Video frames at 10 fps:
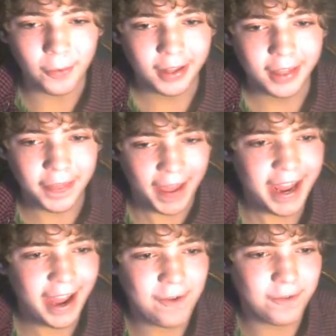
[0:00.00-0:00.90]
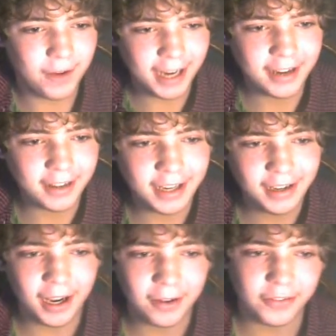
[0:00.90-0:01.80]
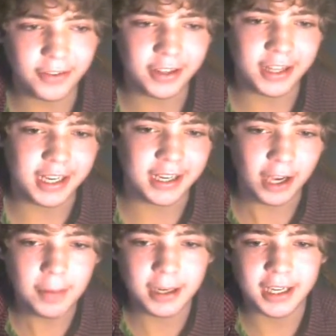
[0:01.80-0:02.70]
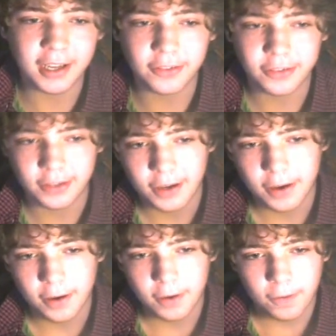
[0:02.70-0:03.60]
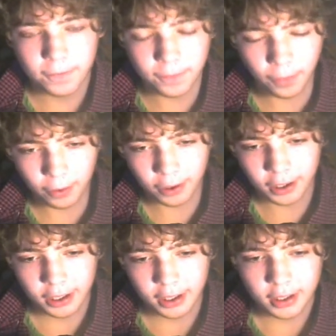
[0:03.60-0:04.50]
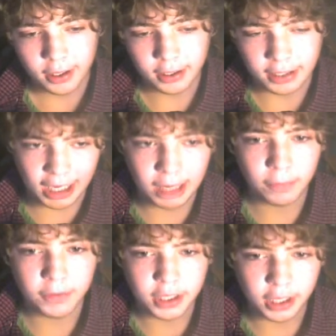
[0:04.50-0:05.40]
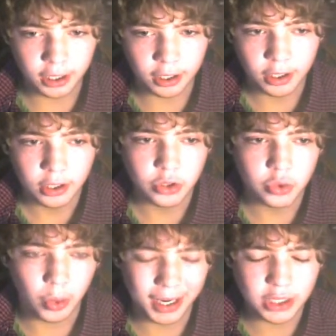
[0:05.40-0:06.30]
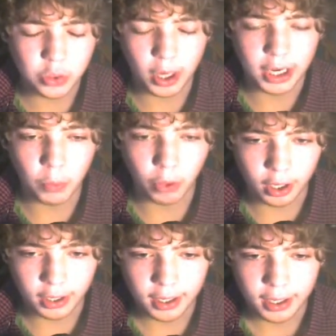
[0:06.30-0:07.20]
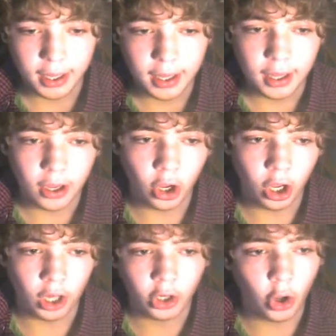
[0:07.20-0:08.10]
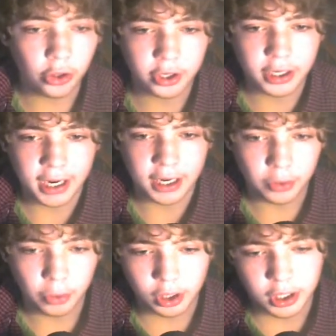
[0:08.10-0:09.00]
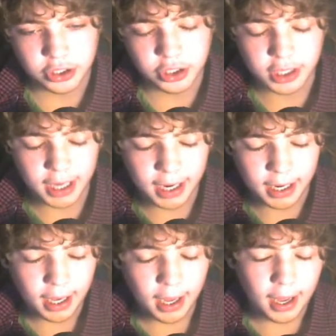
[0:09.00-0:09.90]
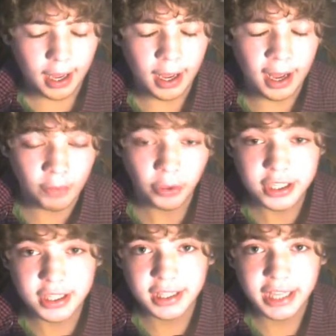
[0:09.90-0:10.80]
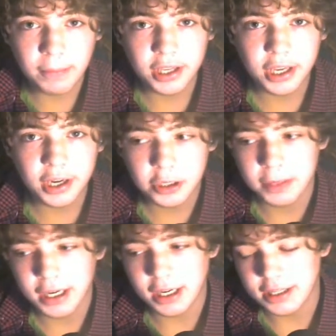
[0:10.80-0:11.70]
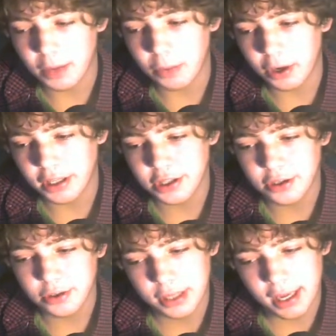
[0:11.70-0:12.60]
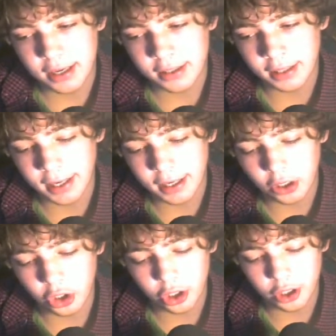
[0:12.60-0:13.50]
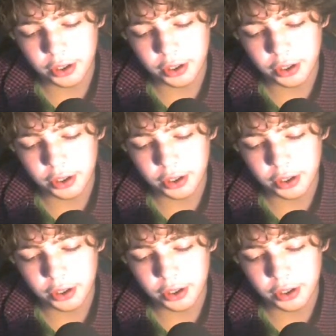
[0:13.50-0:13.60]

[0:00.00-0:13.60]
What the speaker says: They have finally announced the nominees for Game of the Year 2021. Like all 30 categories today. I've only seen Game of the Years because I wanted to get like a good